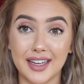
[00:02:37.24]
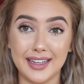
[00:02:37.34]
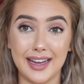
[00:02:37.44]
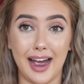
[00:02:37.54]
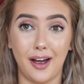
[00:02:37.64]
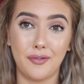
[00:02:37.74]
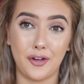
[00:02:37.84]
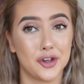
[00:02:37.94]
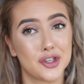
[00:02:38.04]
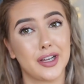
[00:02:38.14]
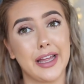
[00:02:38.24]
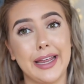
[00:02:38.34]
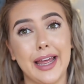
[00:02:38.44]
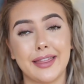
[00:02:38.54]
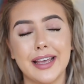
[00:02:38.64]
Yeah,
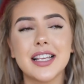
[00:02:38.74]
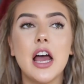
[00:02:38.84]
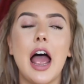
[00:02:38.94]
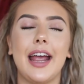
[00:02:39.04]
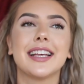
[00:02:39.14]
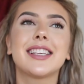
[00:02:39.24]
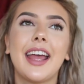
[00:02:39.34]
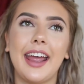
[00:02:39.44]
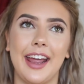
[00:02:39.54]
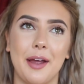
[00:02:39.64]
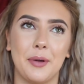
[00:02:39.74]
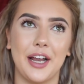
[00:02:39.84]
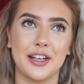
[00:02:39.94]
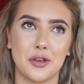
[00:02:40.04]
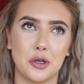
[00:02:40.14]
unfortunately, it is a hit, but
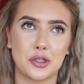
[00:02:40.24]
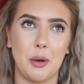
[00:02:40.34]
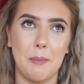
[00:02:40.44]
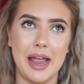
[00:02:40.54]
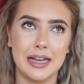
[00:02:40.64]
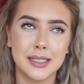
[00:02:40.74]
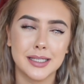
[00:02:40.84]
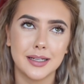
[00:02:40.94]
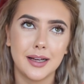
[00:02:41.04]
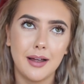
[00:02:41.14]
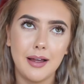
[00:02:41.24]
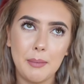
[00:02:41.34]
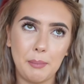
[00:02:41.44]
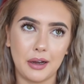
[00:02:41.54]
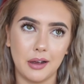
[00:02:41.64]
it is also a miss
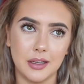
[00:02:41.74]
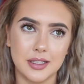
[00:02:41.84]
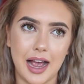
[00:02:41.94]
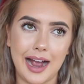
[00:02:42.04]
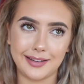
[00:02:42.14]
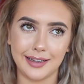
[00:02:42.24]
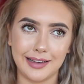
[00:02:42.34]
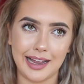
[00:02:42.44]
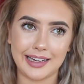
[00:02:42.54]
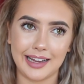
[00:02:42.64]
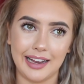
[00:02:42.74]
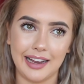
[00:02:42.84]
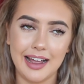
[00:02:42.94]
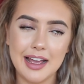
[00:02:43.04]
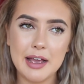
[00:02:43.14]
because I did like
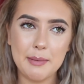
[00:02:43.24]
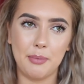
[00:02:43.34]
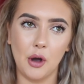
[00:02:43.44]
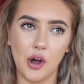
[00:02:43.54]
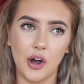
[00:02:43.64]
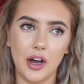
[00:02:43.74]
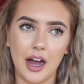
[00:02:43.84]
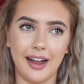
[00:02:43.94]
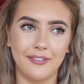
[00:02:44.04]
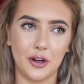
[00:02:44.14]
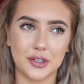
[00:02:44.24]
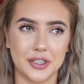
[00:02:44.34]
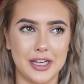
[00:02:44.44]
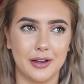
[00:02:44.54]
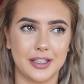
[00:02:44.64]
it, but I've
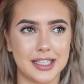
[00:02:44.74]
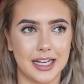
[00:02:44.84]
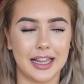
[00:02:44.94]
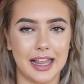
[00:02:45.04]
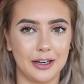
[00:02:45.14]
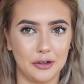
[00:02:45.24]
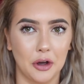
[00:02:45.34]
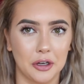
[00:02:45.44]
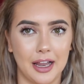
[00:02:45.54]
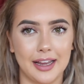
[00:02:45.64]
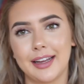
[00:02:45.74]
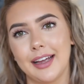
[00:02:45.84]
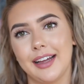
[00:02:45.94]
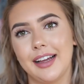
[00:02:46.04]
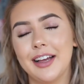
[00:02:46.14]
also now decided that I don't like
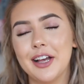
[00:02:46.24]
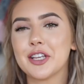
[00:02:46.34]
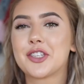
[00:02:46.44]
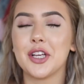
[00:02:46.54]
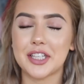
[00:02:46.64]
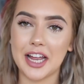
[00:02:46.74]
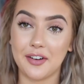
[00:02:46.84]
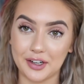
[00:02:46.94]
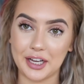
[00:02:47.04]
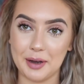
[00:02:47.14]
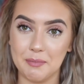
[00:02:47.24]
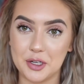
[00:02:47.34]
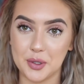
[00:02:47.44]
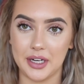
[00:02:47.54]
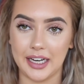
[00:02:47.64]
it. So it's kind of like an
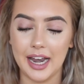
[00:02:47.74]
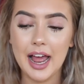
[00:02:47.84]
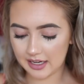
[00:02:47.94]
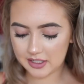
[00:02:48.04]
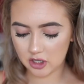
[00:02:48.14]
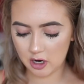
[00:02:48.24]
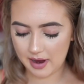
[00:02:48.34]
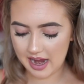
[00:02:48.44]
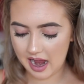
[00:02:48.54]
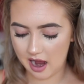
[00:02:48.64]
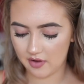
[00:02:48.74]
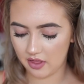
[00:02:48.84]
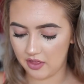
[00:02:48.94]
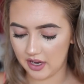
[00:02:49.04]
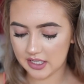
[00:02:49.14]
in-between. Next up, I
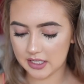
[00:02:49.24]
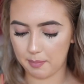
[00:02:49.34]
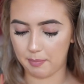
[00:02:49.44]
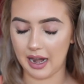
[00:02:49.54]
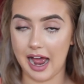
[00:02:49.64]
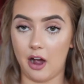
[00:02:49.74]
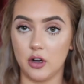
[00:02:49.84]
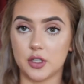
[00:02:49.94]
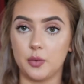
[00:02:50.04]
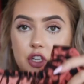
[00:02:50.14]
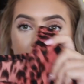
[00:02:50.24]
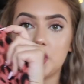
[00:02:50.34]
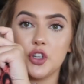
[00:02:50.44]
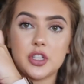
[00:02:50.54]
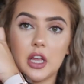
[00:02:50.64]
have this blouse,
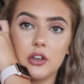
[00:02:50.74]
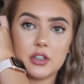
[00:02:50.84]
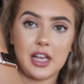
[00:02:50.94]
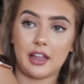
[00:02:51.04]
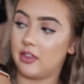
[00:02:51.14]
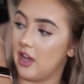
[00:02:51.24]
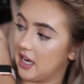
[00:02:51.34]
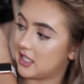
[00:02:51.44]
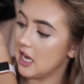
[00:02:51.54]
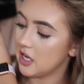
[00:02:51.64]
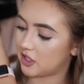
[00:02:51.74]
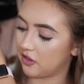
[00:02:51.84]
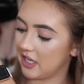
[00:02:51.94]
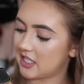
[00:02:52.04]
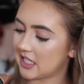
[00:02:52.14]
which just looks like this. So
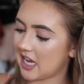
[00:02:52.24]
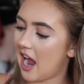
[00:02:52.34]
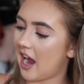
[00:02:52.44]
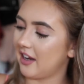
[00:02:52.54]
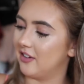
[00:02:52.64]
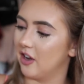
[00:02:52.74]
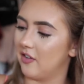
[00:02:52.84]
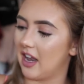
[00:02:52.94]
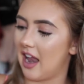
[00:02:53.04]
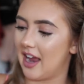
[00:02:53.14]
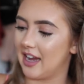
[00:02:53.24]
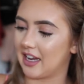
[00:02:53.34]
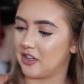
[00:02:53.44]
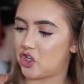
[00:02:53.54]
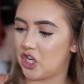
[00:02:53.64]
this is kind of
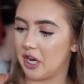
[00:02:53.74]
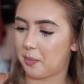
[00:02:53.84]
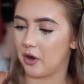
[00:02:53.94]
like a cheetah